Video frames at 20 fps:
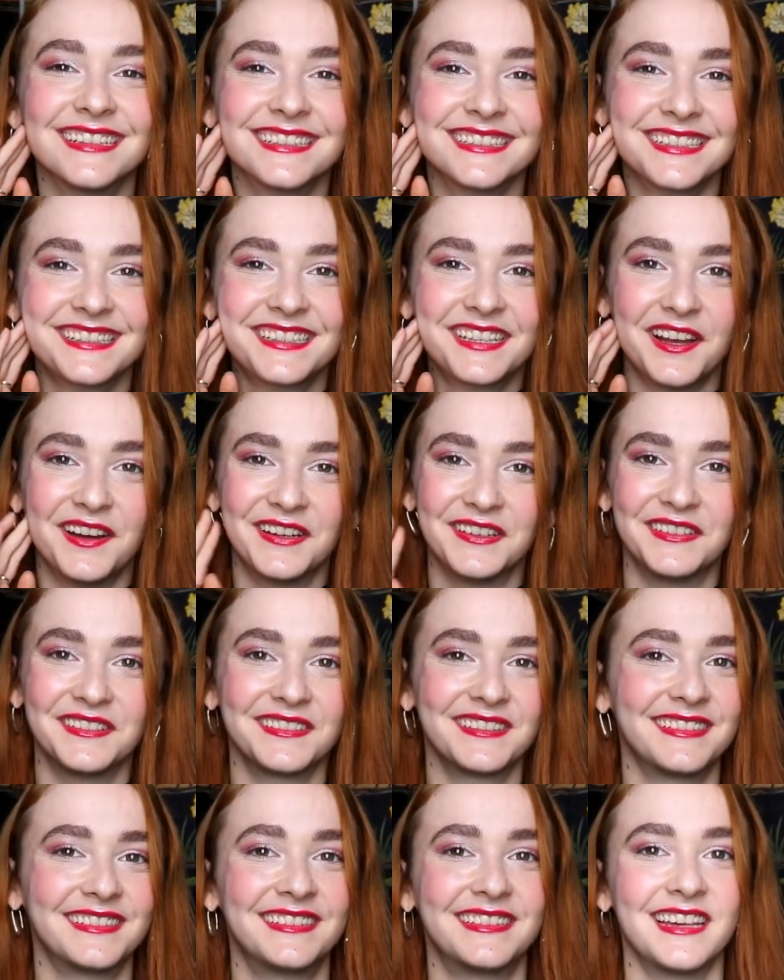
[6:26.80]
So
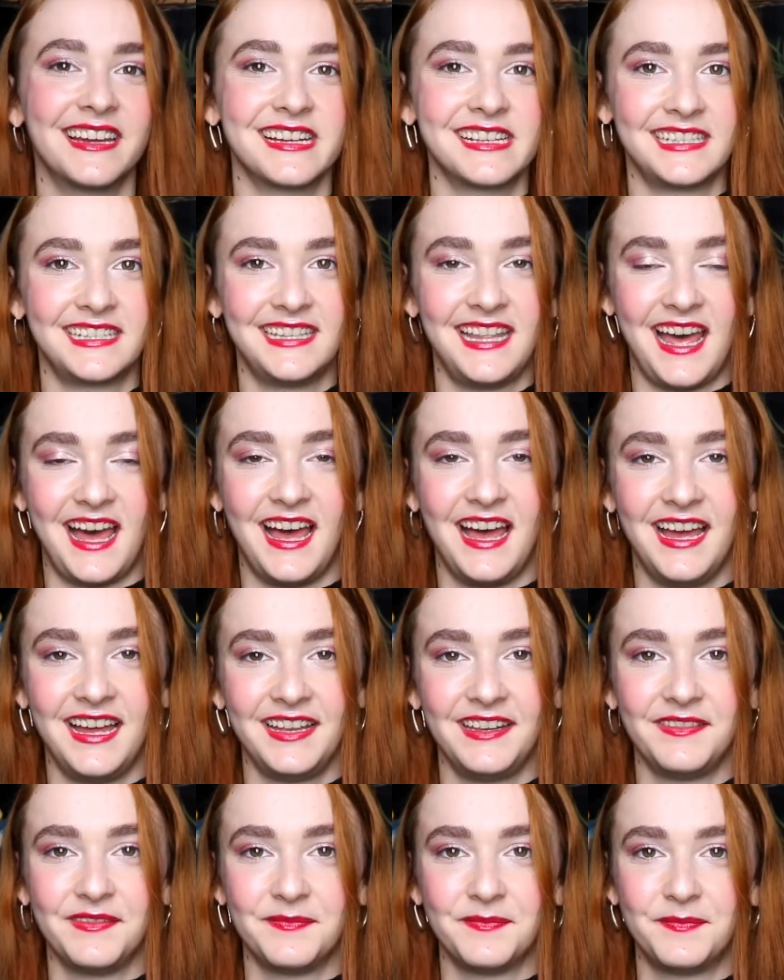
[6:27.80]
there's
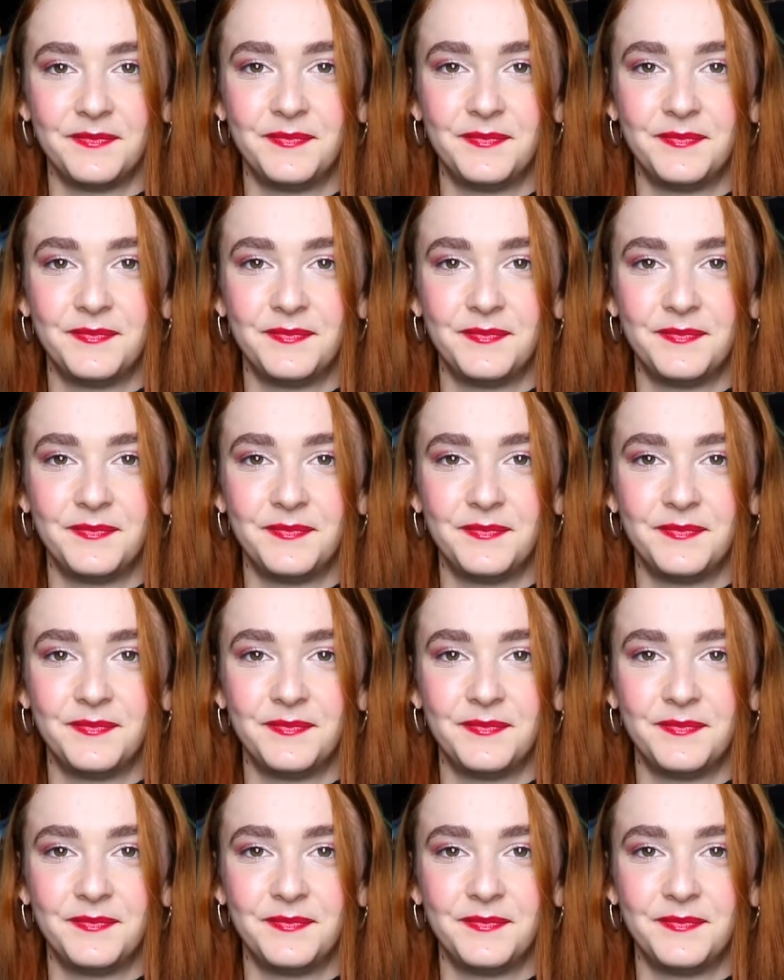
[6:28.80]
that.